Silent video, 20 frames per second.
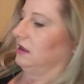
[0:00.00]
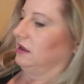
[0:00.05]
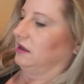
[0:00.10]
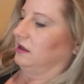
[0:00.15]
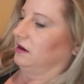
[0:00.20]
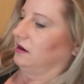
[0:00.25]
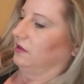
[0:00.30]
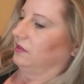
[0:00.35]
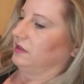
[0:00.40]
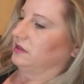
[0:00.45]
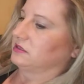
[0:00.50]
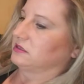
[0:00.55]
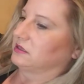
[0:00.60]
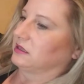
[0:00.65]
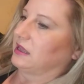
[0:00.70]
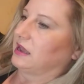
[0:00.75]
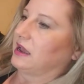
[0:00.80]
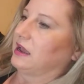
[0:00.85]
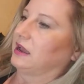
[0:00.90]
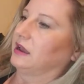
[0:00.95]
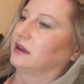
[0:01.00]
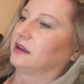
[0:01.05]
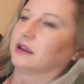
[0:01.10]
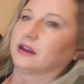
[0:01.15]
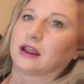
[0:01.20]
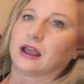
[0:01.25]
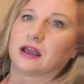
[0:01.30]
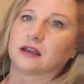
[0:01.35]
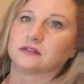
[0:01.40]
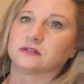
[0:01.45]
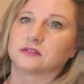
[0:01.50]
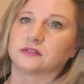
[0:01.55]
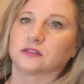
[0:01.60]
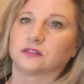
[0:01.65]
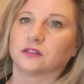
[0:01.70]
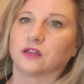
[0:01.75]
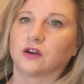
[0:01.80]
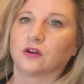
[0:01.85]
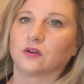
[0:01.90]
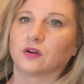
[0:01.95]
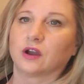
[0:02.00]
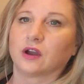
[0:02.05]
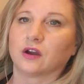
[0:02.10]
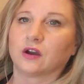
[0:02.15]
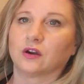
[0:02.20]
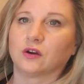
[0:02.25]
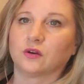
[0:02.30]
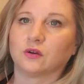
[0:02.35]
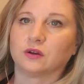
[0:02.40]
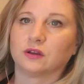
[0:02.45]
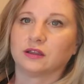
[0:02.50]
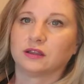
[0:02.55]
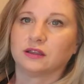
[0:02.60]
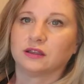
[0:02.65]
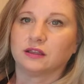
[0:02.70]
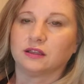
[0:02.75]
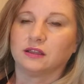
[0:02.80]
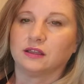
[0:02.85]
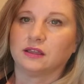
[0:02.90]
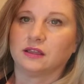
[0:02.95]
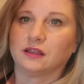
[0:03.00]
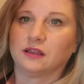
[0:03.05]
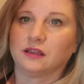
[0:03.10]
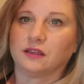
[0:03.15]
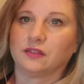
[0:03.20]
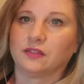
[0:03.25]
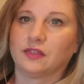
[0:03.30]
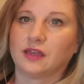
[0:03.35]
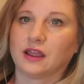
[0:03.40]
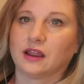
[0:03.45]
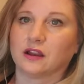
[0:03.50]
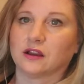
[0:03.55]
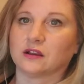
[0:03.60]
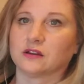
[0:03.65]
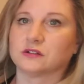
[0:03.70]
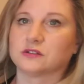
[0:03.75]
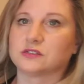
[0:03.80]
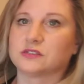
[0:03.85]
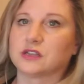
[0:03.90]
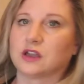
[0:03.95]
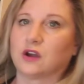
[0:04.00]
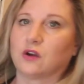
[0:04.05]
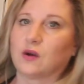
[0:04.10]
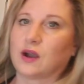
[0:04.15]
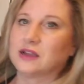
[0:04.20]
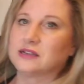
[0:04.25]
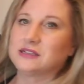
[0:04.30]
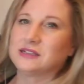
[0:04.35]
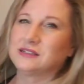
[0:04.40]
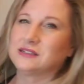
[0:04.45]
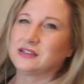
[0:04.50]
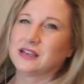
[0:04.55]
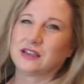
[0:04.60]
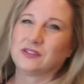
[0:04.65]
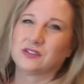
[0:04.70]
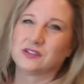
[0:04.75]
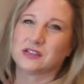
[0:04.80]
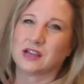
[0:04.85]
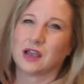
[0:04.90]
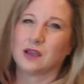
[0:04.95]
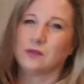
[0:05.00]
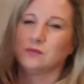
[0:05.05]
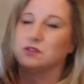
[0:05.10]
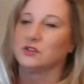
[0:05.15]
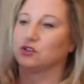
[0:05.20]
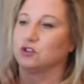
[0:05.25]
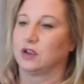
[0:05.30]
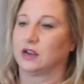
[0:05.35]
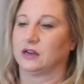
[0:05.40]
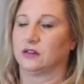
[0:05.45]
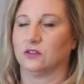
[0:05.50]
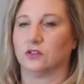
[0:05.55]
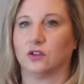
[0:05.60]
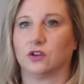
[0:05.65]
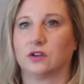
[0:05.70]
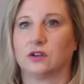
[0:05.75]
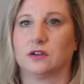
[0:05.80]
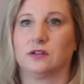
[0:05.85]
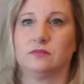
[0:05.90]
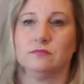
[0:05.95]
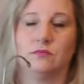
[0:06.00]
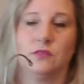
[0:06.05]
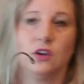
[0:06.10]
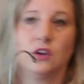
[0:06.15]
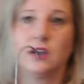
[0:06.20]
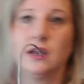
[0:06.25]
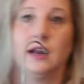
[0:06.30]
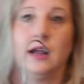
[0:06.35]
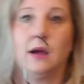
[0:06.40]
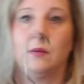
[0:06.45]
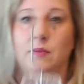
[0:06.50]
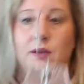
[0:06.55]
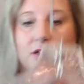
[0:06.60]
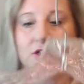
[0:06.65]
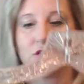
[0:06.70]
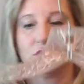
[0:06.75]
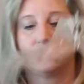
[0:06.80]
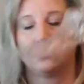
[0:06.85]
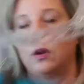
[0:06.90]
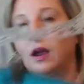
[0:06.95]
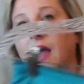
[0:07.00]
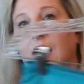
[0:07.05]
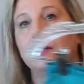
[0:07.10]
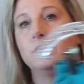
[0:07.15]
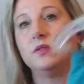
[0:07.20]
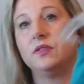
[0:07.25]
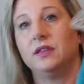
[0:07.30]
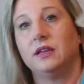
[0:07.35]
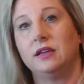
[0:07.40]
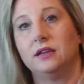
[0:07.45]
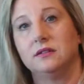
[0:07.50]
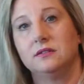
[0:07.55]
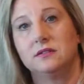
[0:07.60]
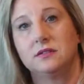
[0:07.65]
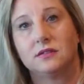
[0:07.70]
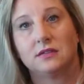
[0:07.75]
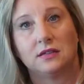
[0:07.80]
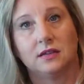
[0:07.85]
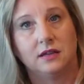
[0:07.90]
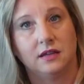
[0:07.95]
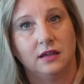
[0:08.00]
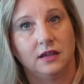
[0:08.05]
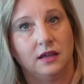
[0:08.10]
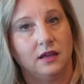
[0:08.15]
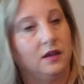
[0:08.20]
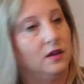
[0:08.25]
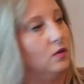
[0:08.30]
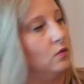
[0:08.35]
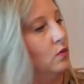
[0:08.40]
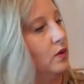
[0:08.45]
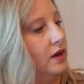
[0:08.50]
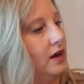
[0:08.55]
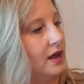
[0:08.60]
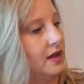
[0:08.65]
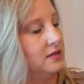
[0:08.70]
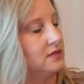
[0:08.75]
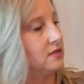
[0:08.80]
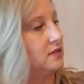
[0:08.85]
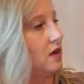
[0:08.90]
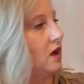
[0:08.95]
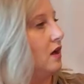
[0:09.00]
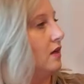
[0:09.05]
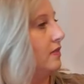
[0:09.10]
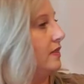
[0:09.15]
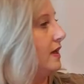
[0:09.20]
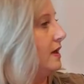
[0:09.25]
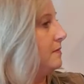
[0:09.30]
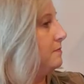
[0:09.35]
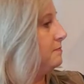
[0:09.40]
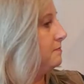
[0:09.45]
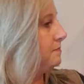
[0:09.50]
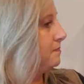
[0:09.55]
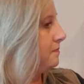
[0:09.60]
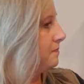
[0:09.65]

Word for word: And on this leg, it has the logo there. So I didn't take the time to try to look, look it up. I just grabbed these when I saw them.